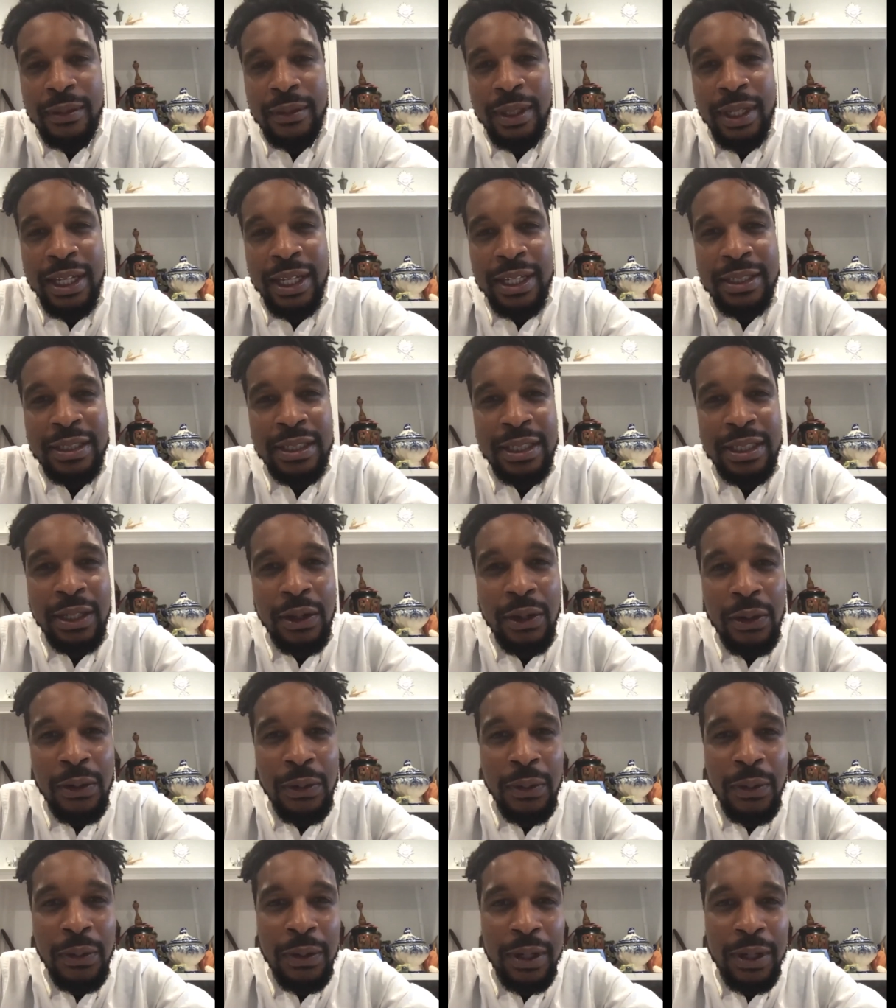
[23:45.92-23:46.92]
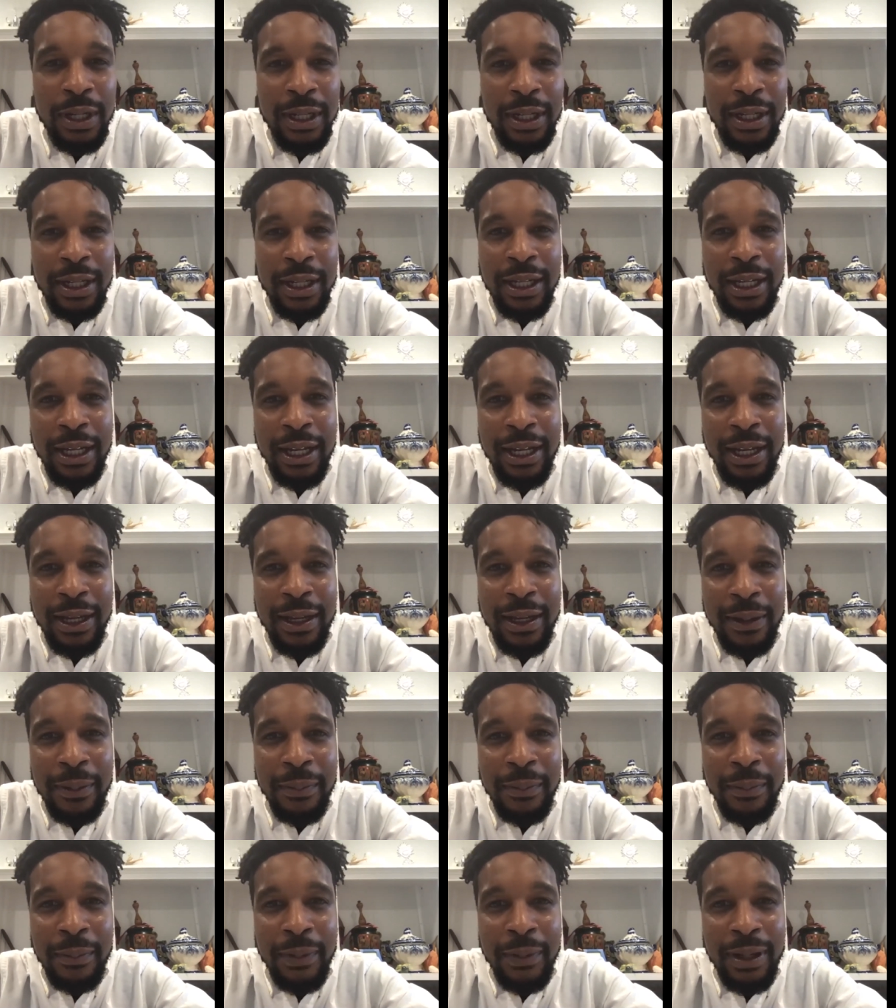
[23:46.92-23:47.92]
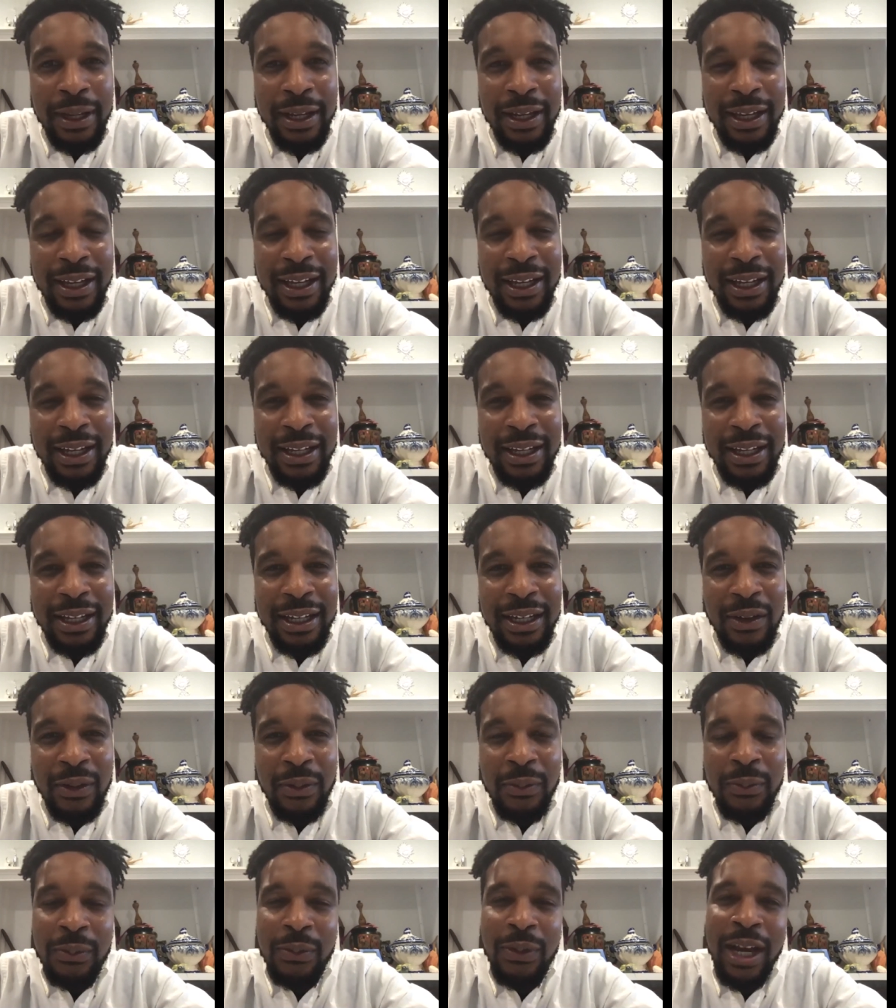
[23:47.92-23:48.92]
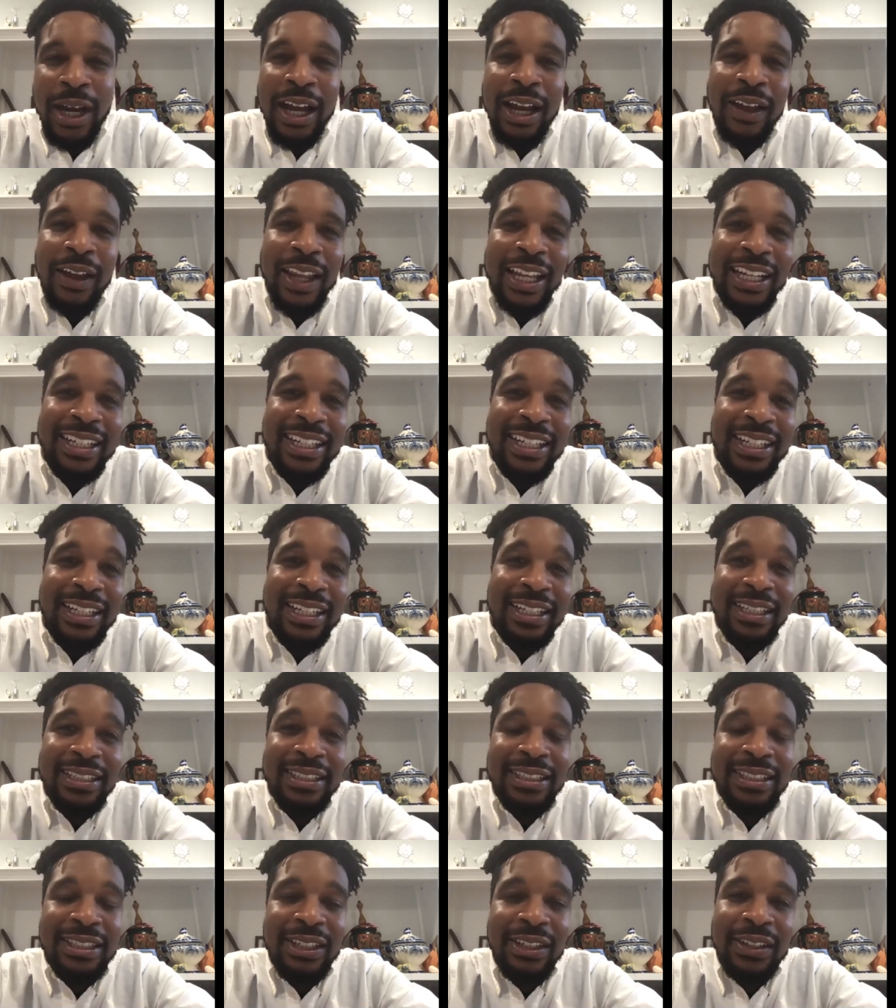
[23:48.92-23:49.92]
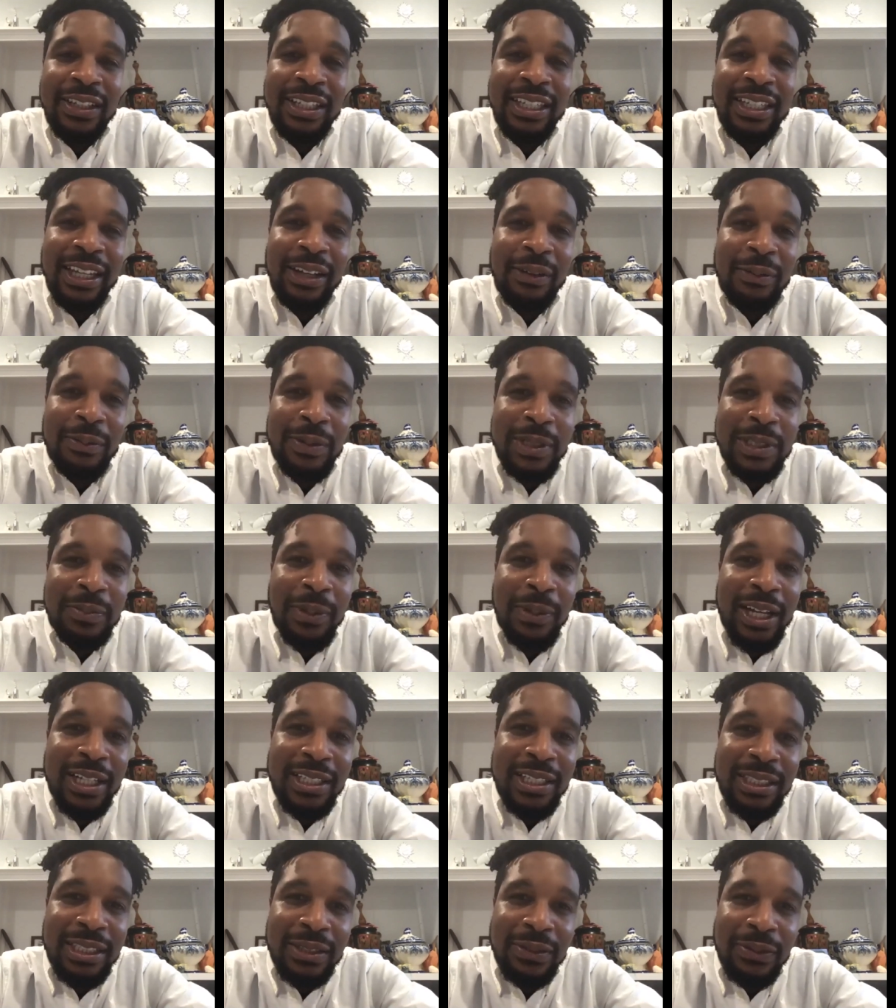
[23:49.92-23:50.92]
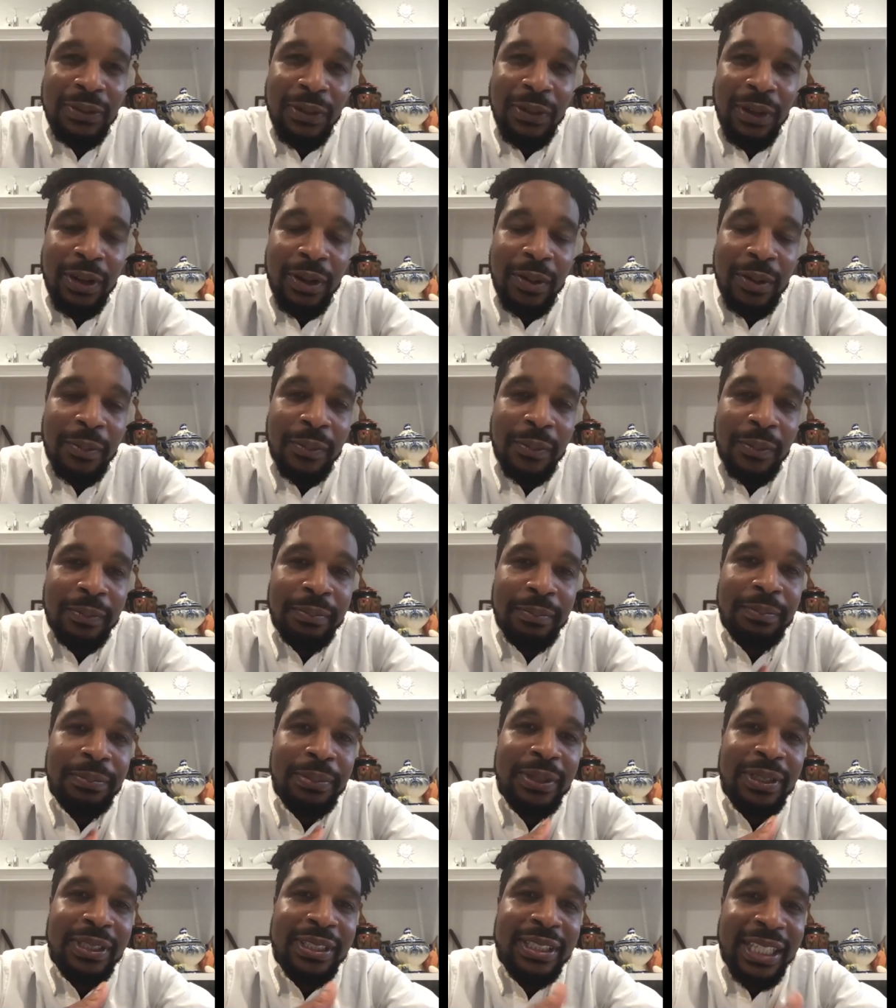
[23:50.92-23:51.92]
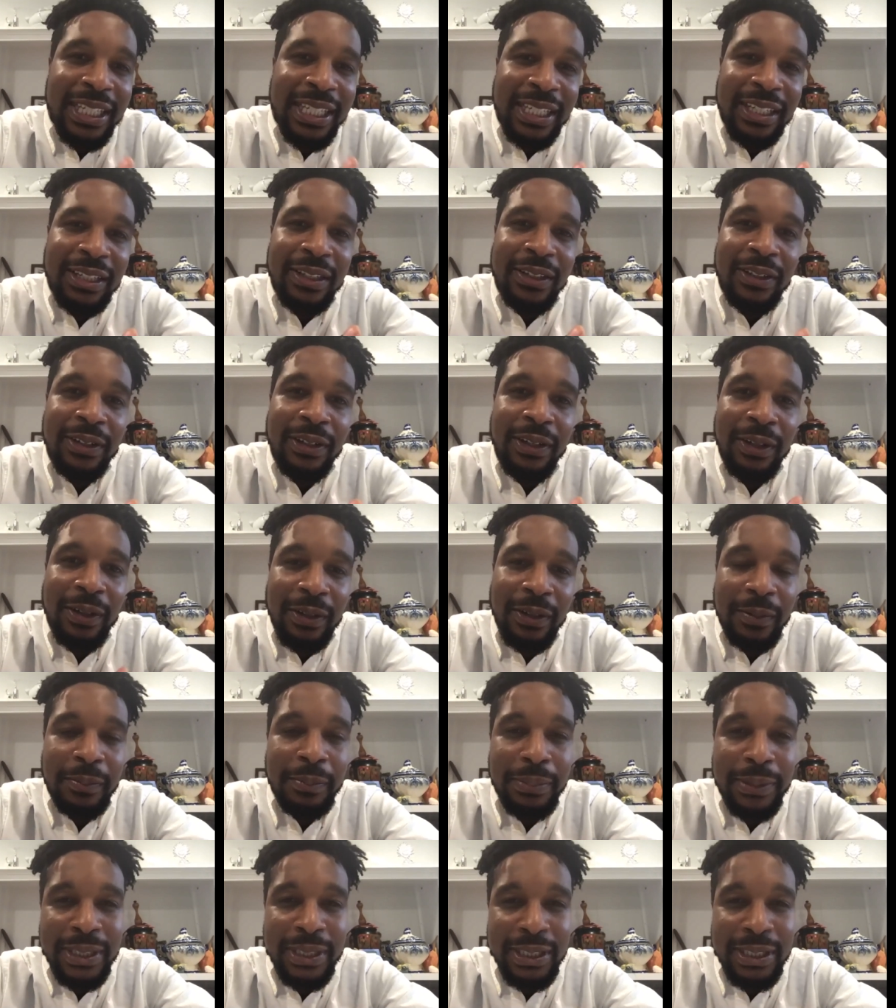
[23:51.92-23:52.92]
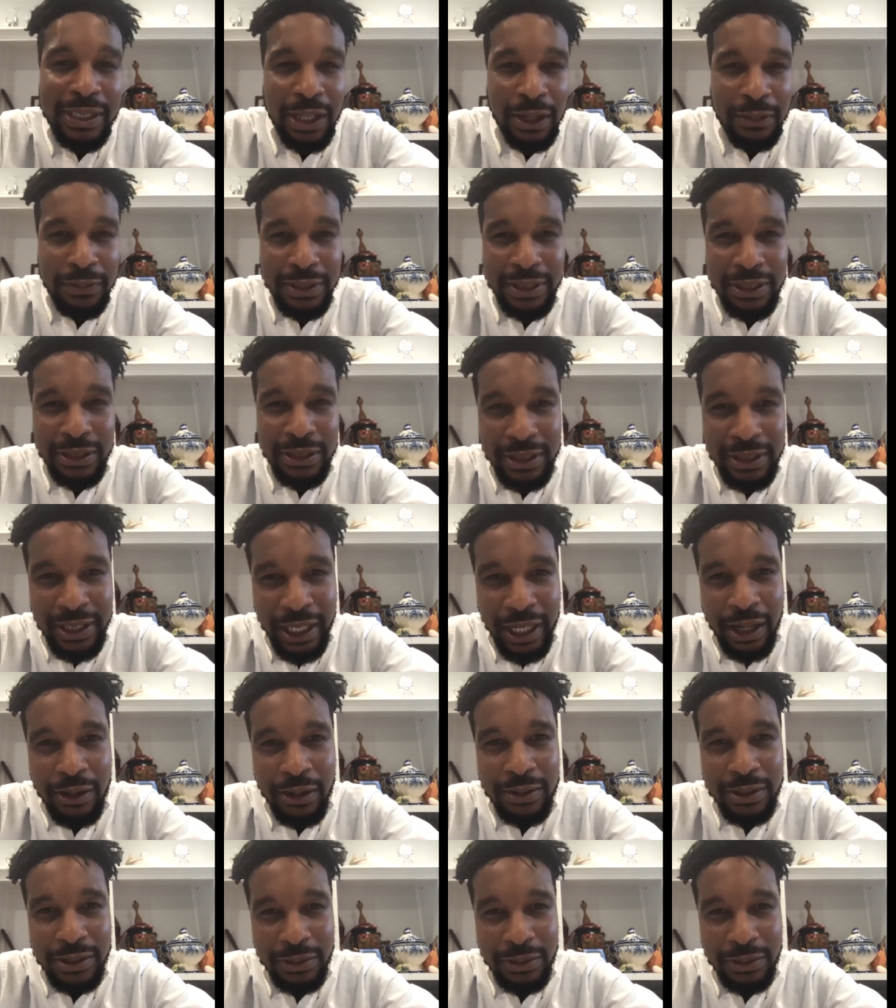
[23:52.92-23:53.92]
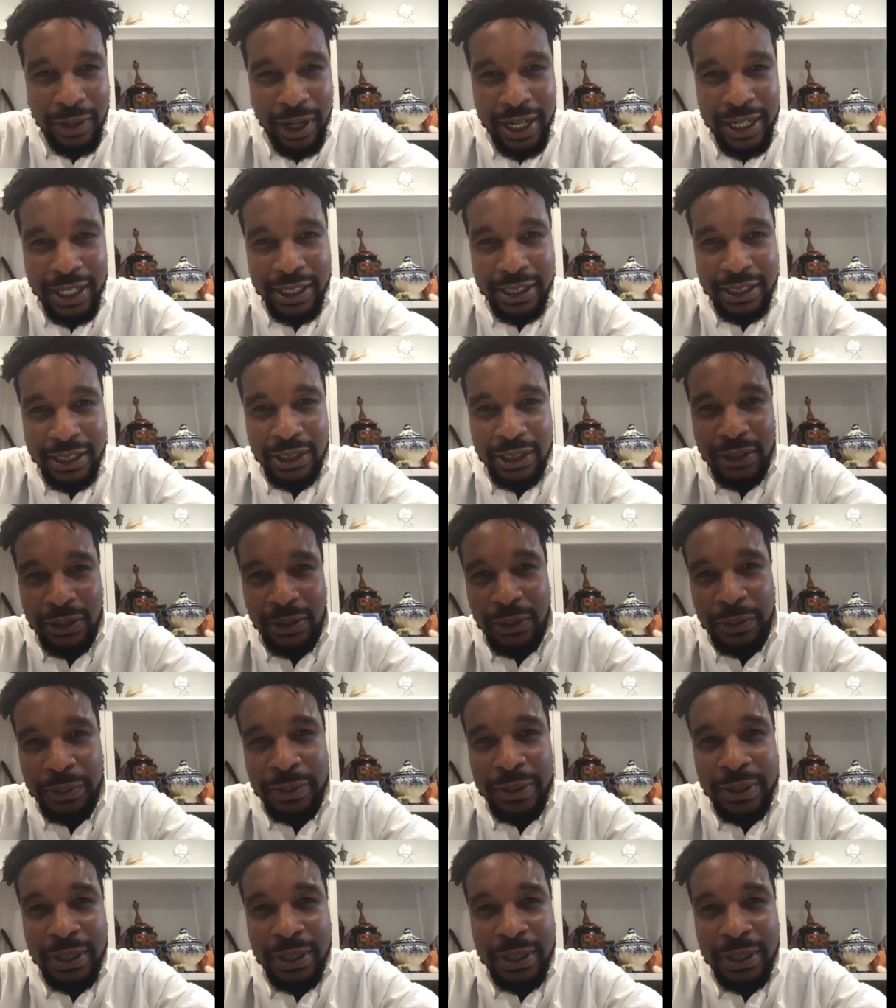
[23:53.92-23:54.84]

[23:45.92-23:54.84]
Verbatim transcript: And so um, while I didn't necessarily get responses from particular police officers that I was writing to,